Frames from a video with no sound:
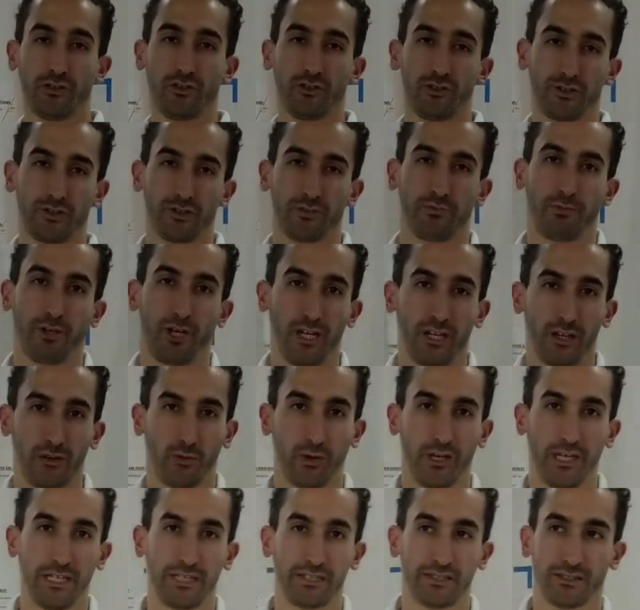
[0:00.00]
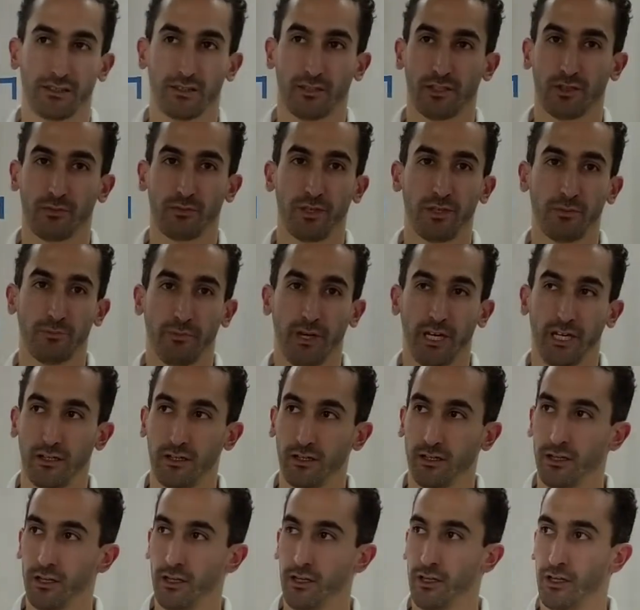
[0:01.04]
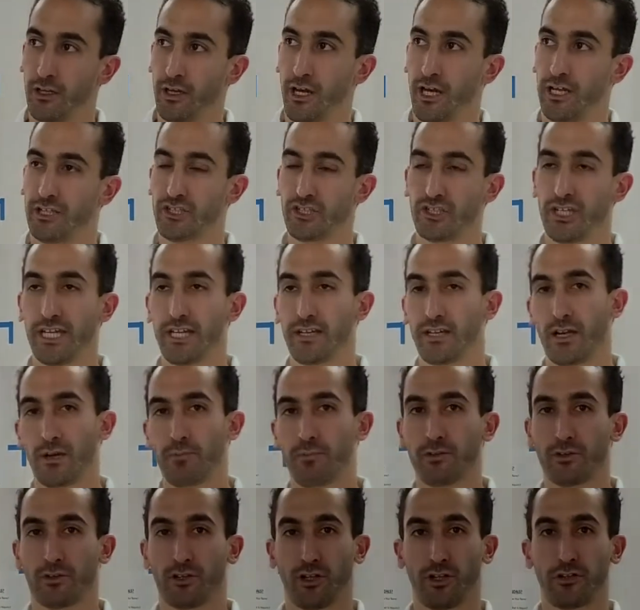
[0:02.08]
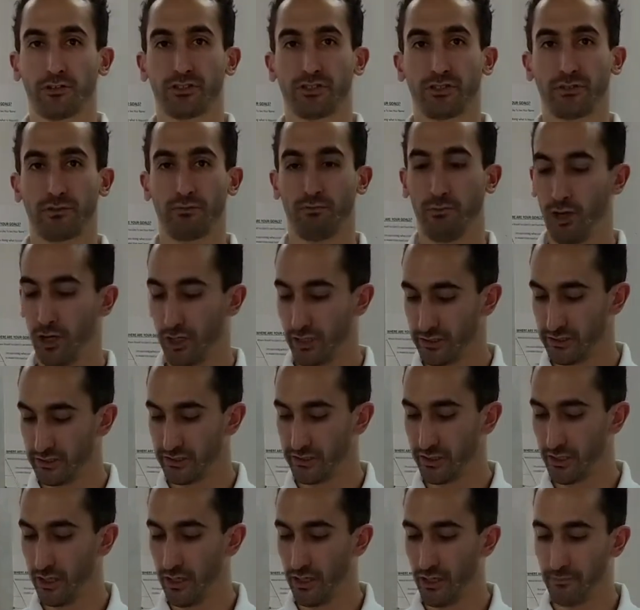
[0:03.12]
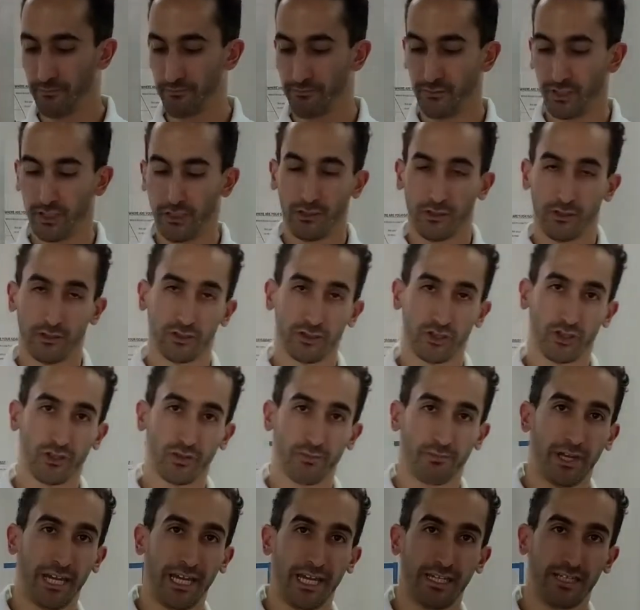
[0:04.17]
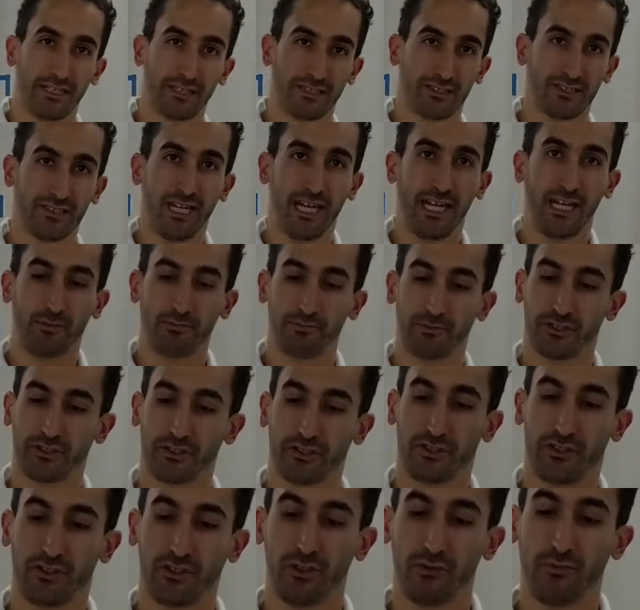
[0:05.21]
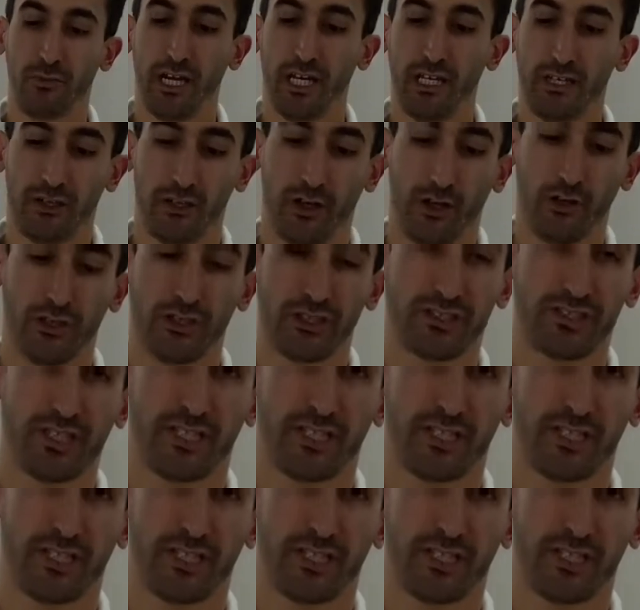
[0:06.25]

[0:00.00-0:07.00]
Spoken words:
use your breakaways a little bit better. I just had a couple of closing remarks. So the panic snaps, you might notice